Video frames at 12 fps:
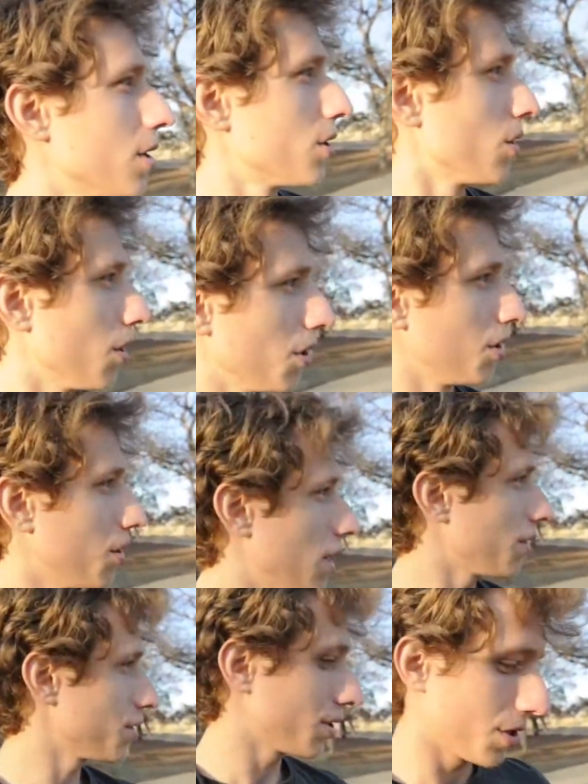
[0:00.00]
So
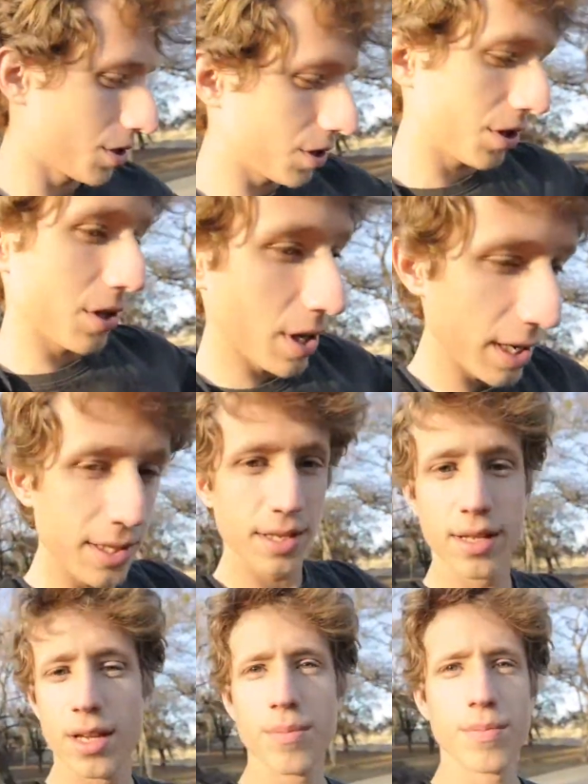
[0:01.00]
I'll just cut to
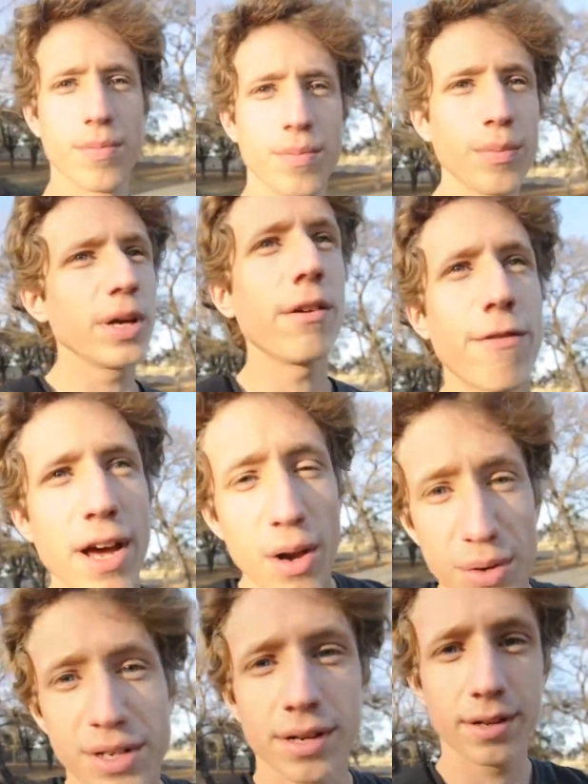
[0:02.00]
them being
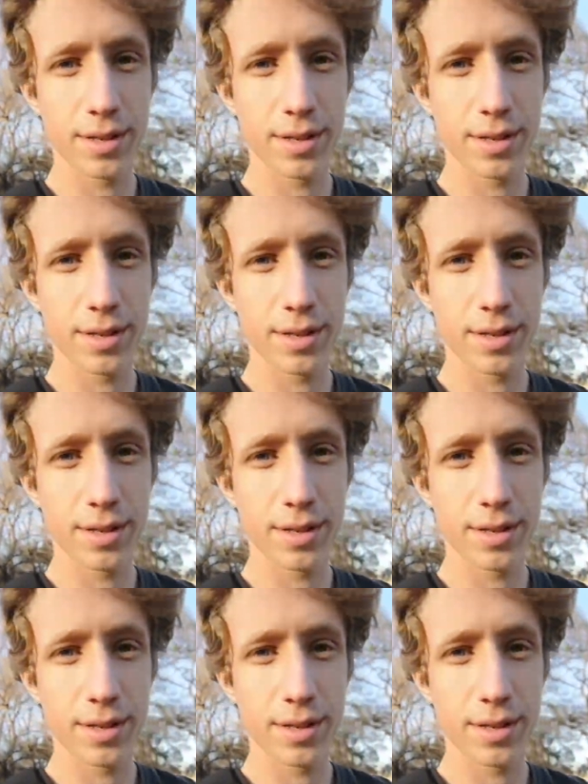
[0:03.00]
found. Get